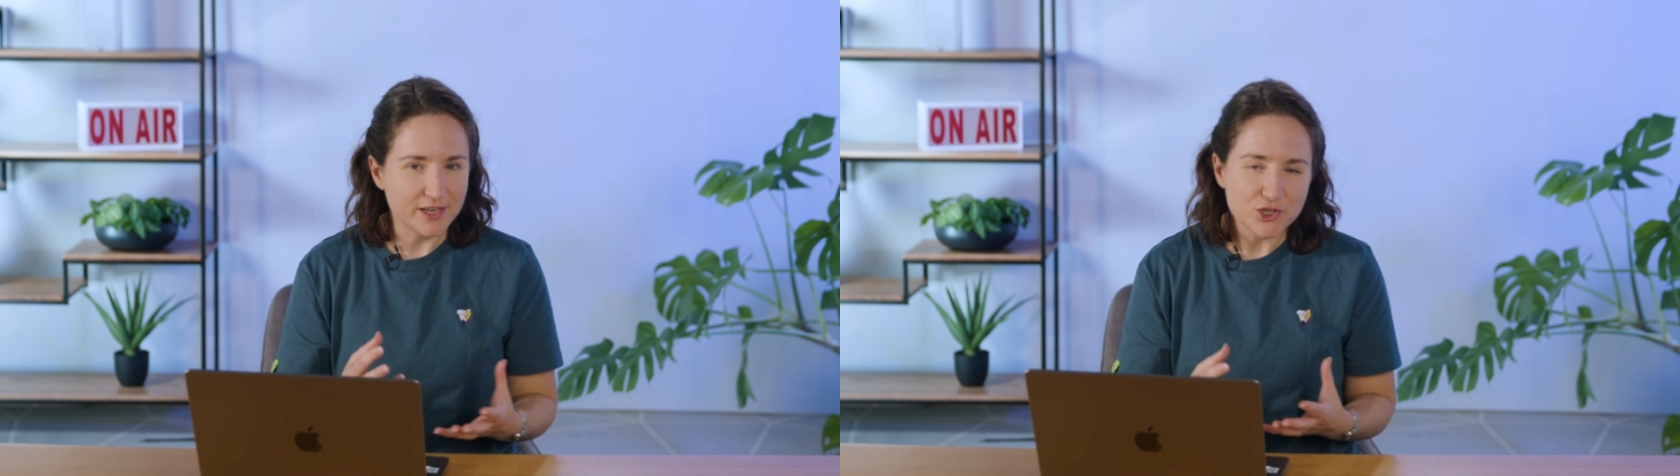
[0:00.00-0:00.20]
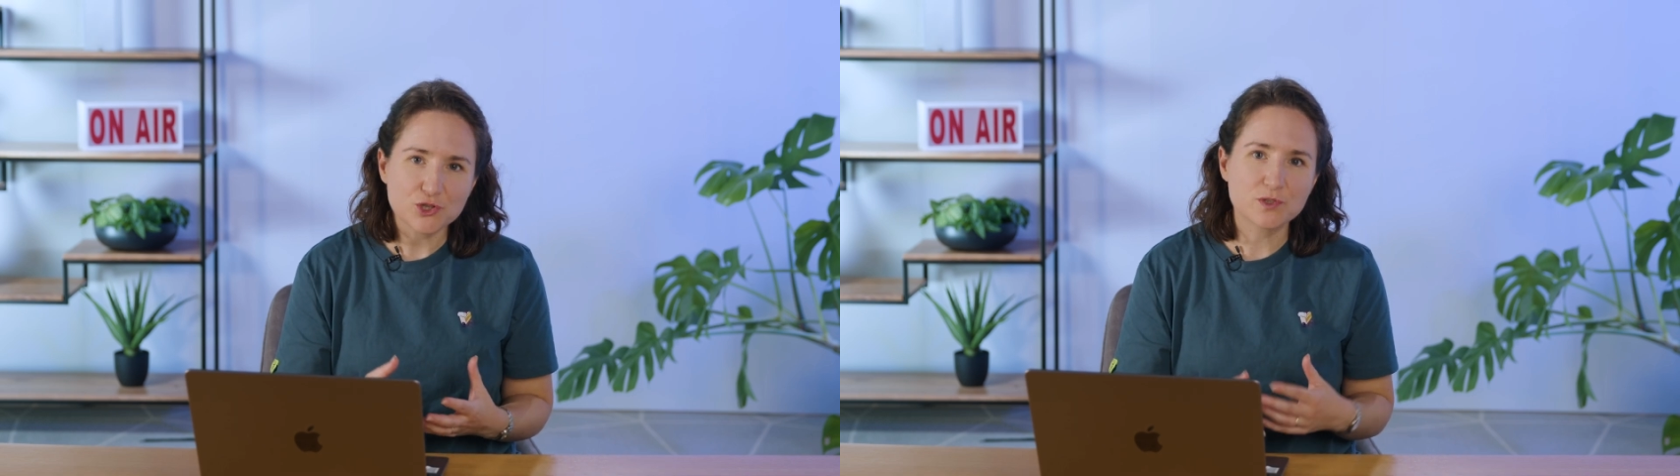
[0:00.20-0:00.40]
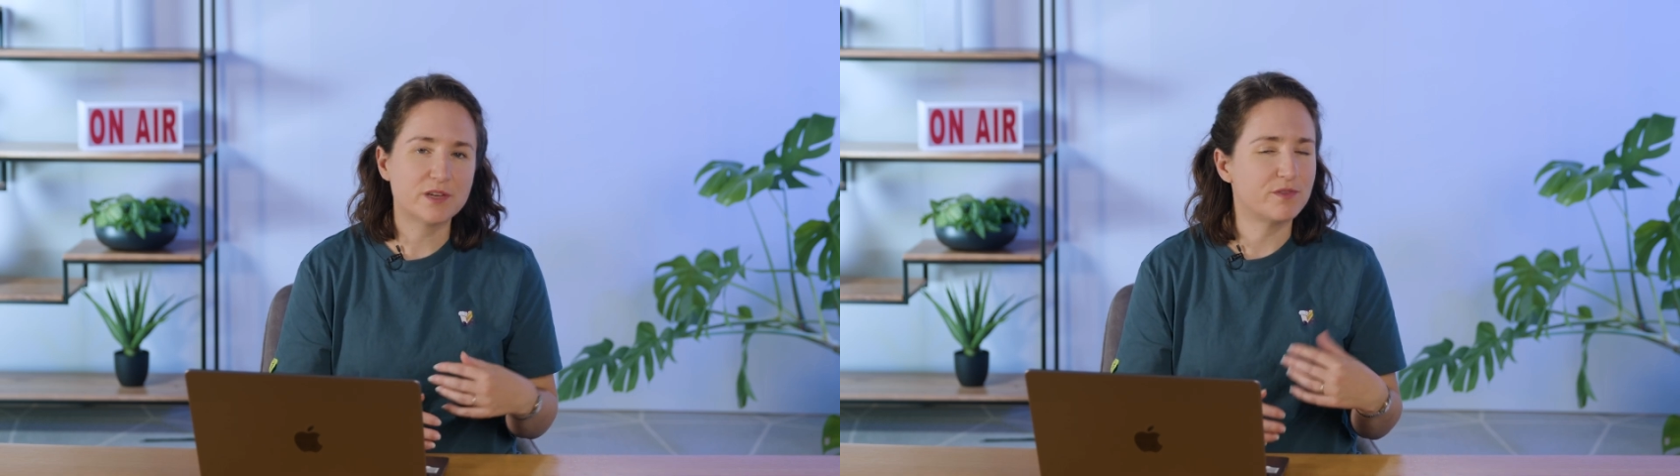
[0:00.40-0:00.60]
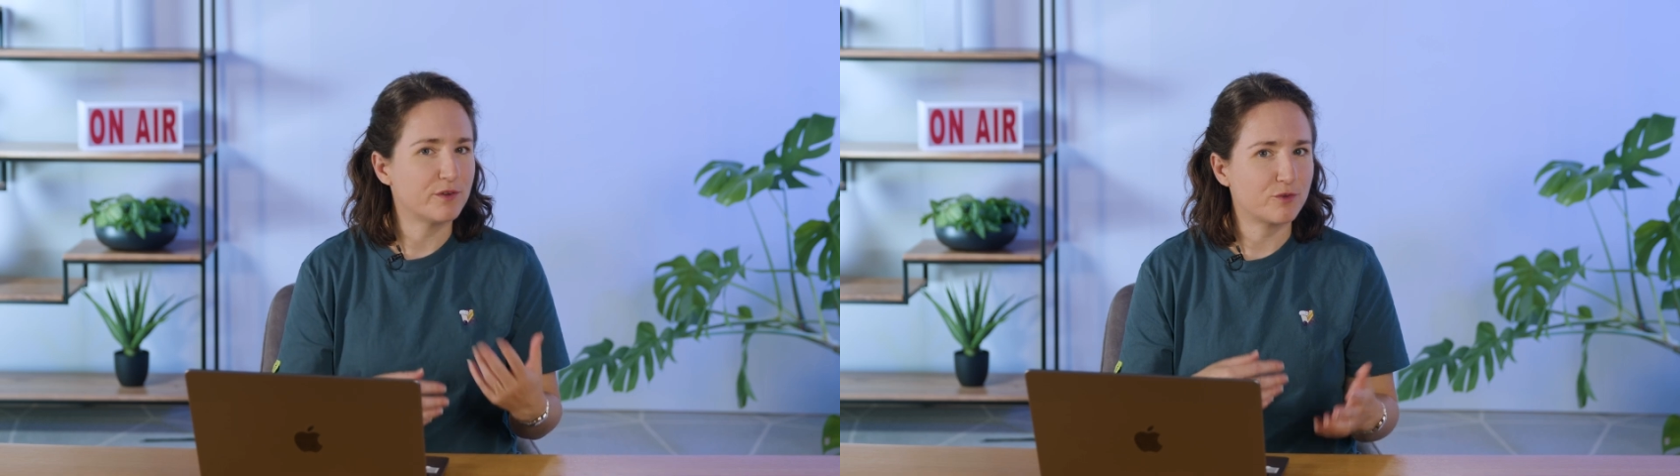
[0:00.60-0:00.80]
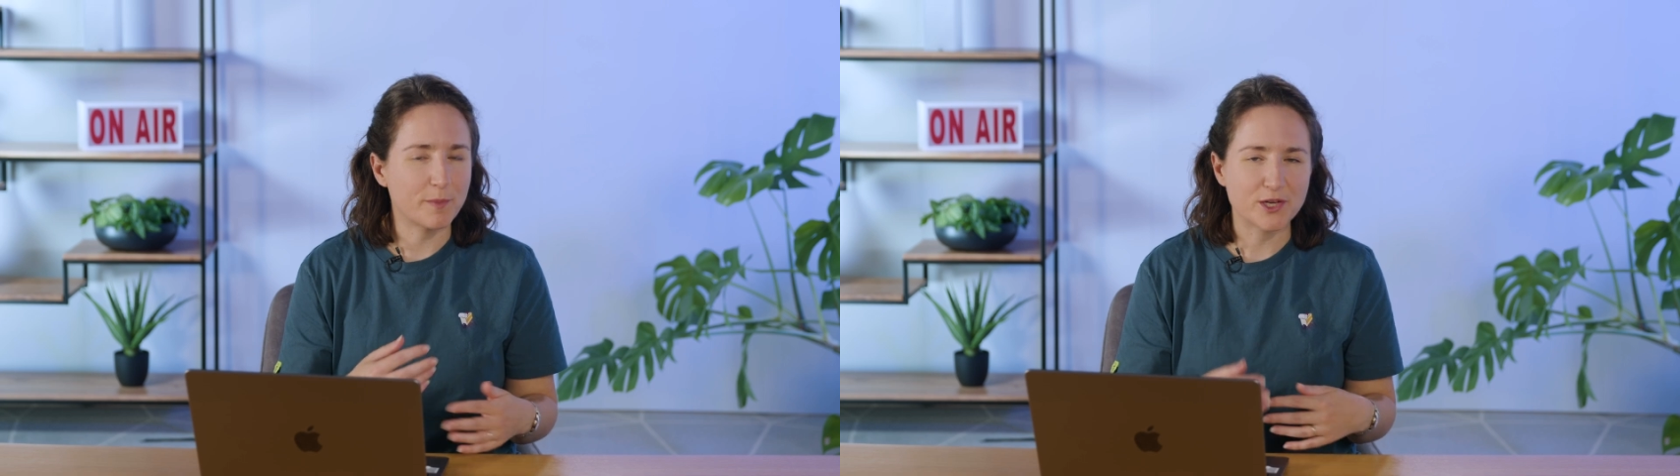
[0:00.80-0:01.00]
issues, give the
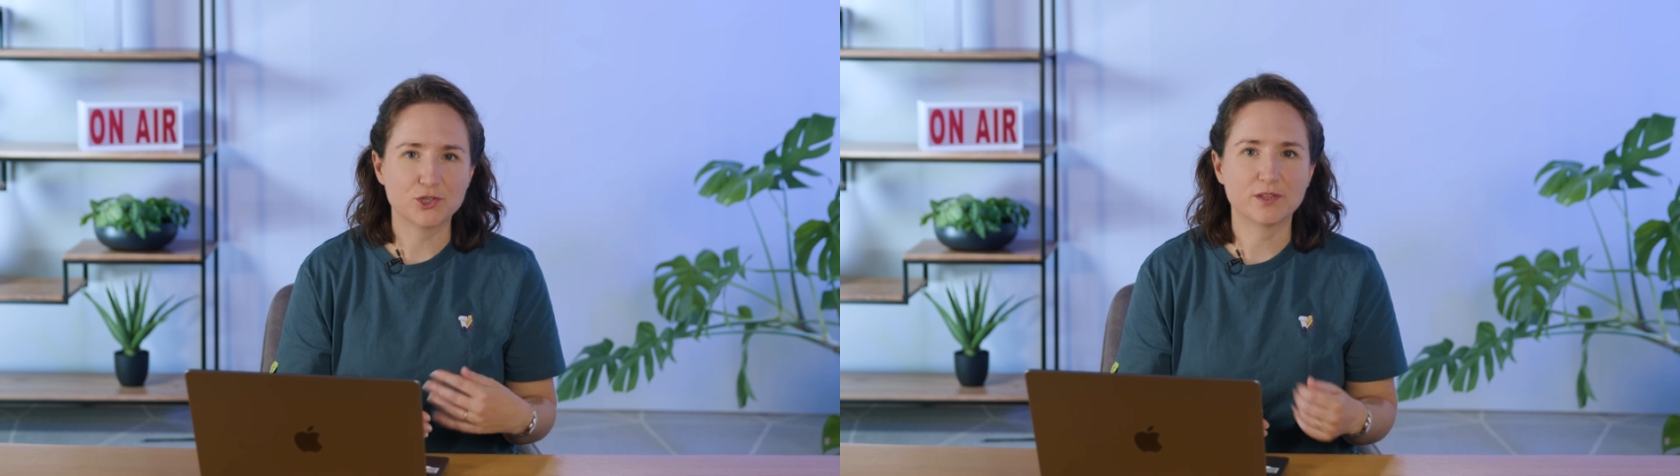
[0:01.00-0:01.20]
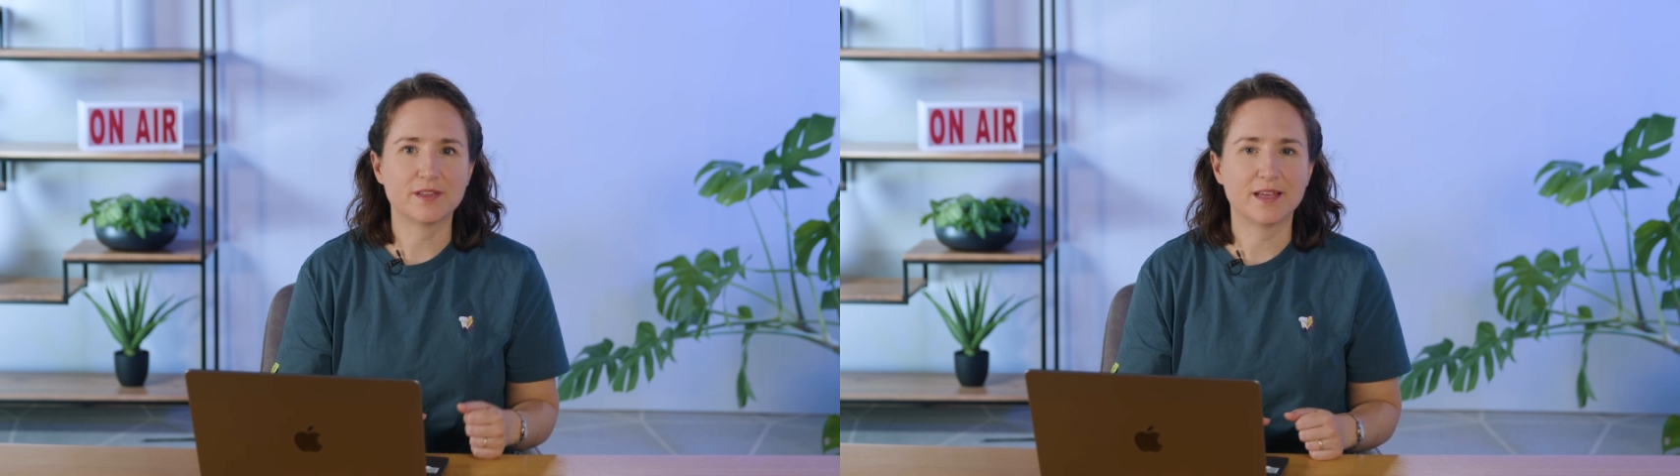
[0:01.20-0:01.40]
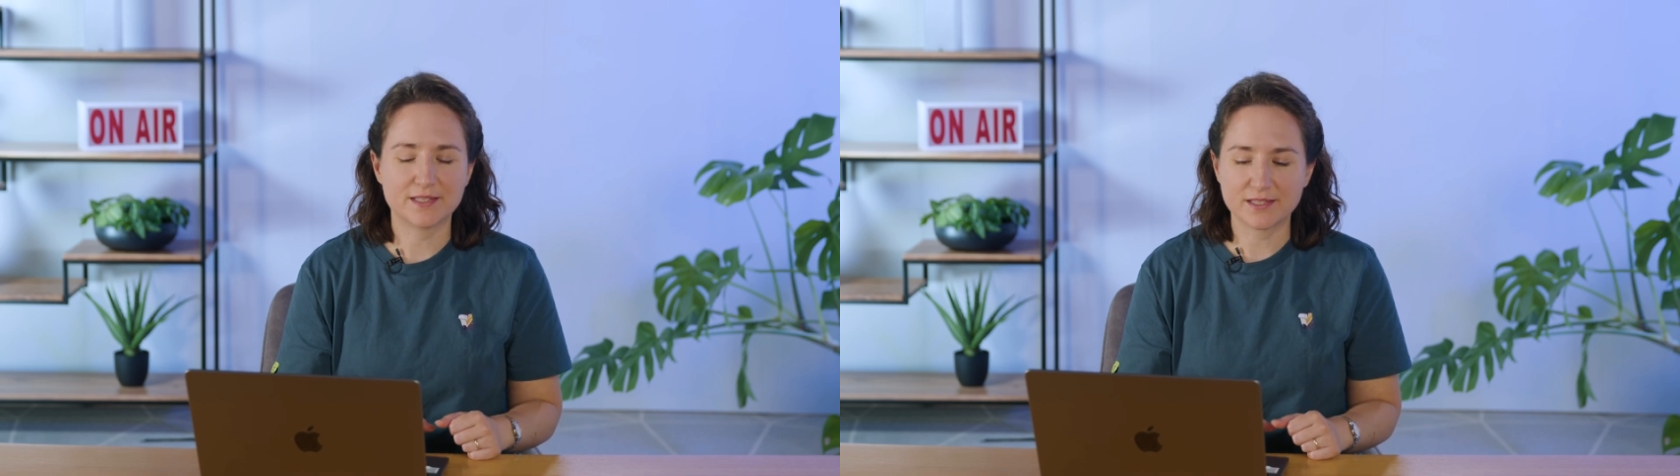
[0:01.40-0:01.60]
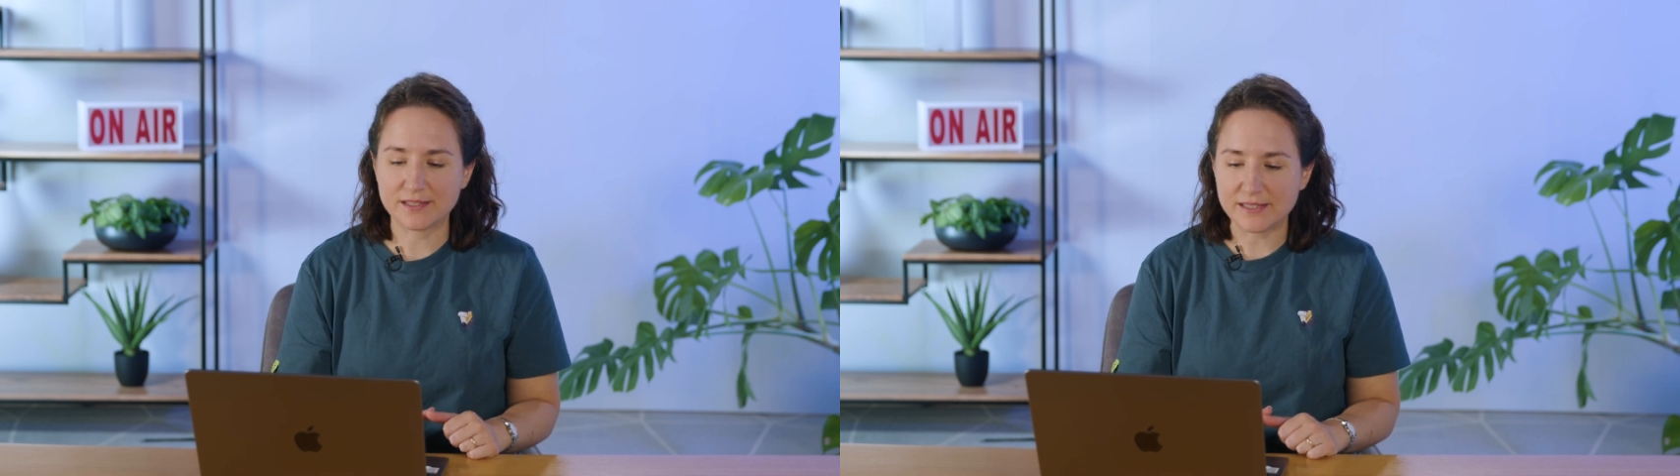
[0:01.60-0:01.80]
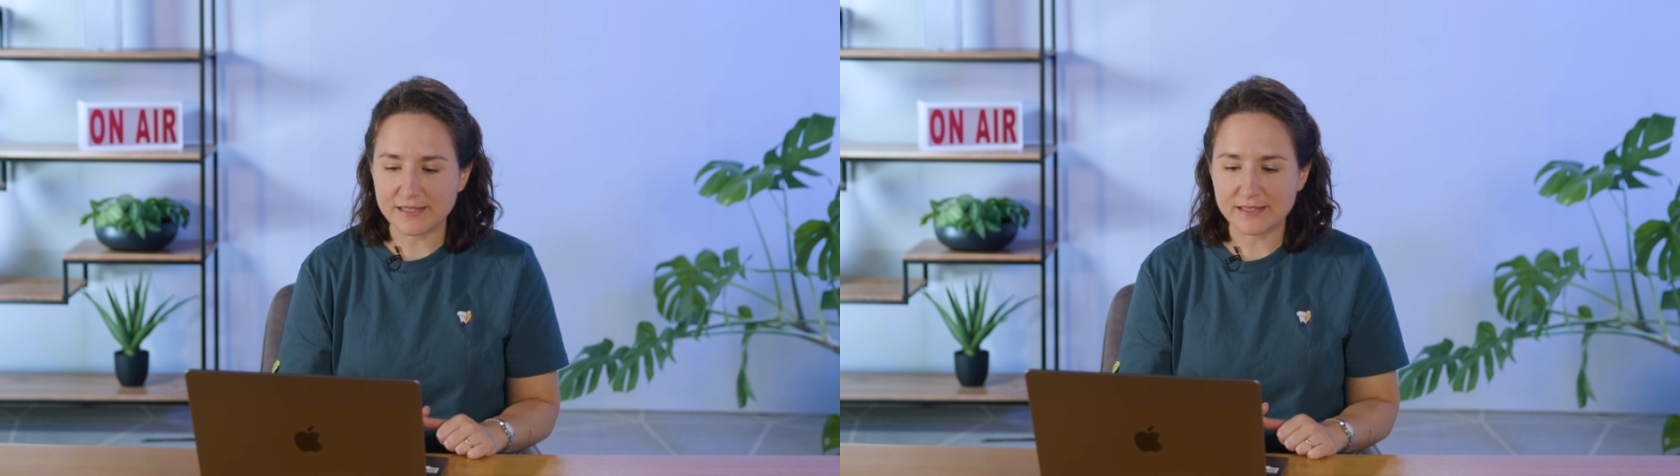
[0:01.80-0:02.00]
information that's
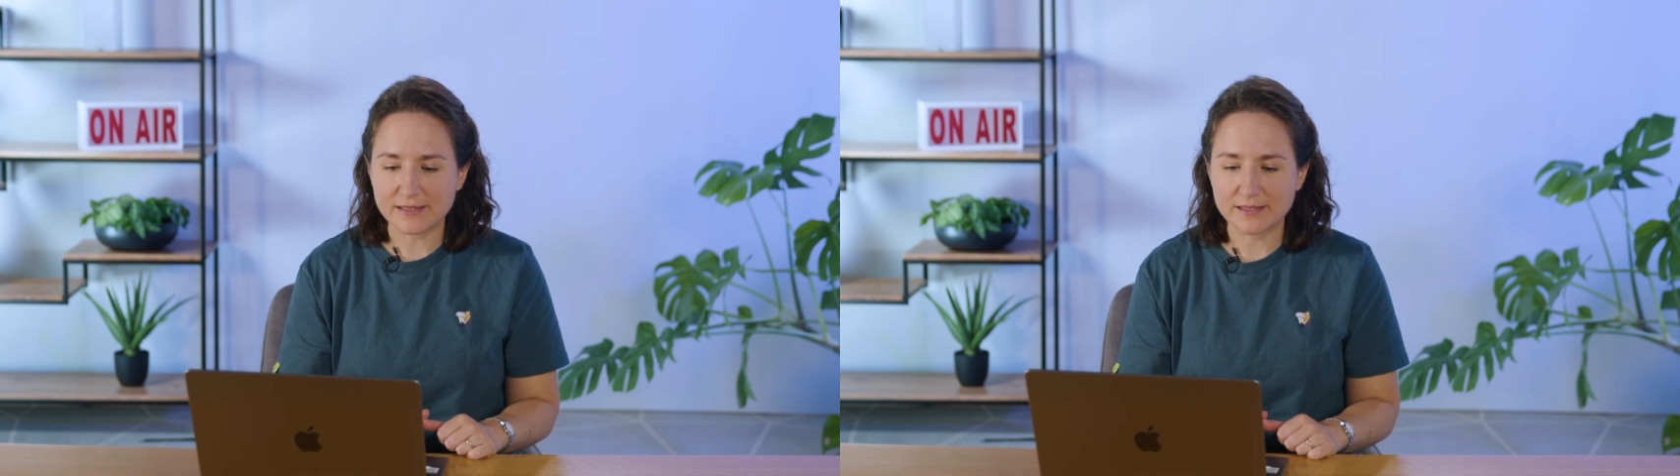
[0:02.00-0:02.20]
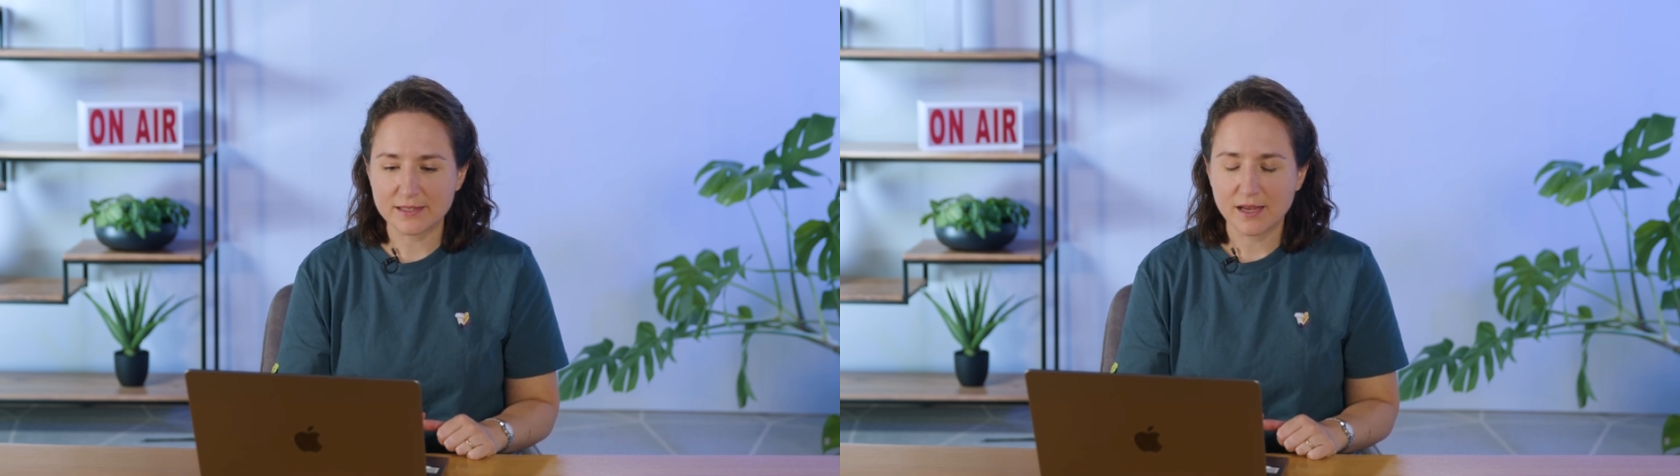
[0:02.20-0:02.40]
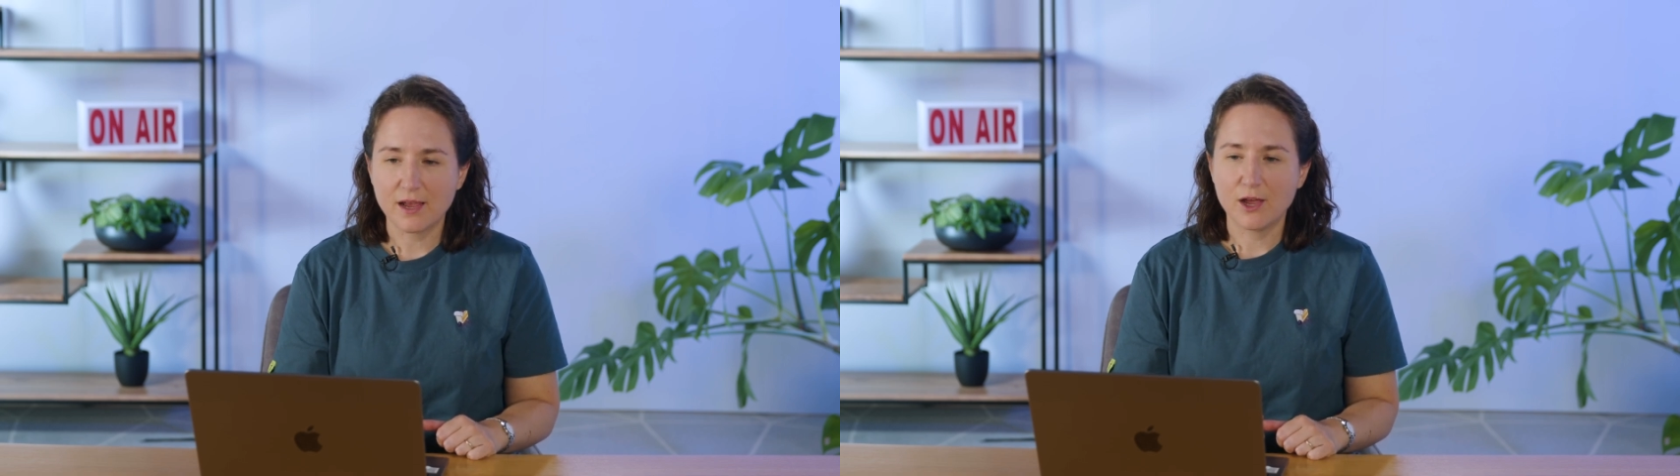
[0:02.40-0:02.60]
needed.